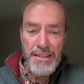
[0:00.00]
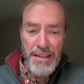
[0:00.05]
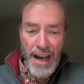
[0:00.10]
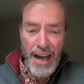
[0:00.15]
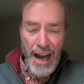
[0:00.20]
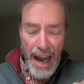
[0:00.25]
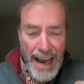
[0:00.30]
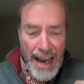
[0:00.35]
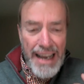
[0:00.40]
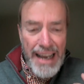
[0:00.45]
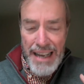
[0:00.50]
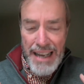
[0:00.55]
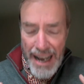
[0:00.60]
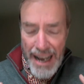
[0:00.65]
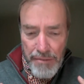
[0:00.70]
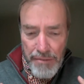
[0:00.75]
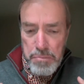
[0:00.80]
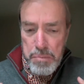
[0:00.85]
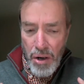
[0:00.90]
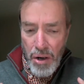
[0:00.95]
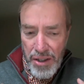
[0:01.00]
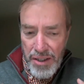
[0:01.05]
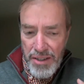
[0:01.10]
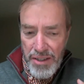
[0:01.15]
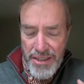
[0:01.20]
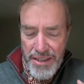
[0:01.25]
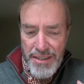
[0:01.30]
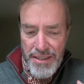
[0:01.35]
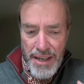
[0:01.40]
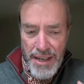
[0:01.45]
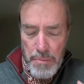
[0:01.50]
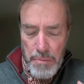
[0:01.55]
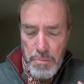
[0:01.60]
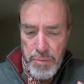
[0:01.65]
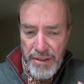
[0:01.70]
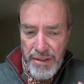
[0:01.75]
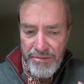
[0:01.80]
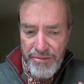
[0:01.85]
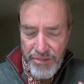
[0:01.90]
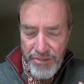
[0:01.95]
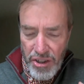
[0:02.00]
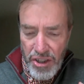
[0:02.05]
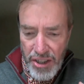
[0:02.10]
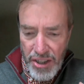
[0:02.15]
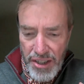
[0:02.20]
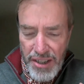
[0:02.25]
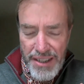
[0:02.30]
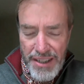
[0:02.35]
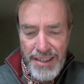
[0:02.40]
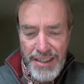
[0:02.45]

have policies I prefer.